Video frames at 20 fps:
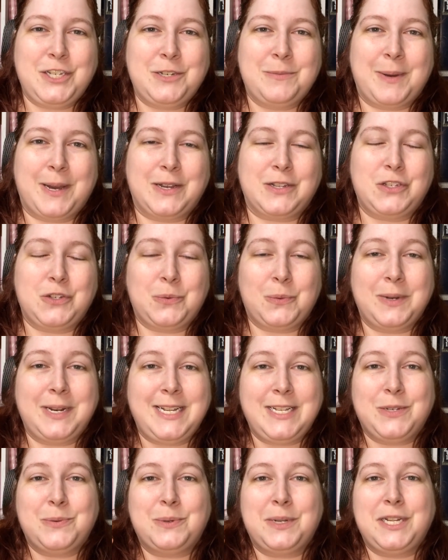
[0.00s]
to you about
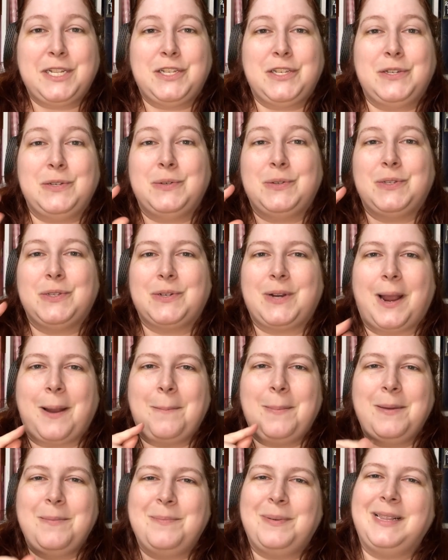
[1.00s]
2022
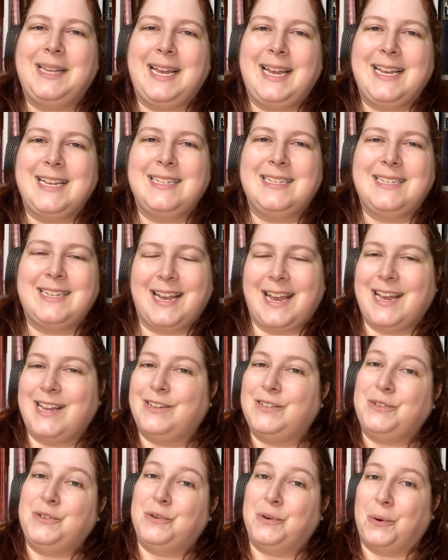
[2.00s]
Scrappy plans
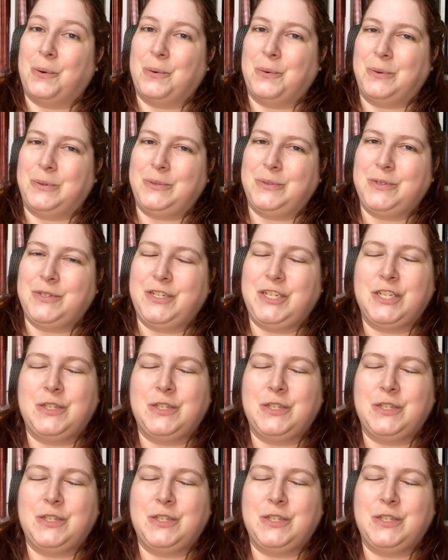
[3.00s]
and goals.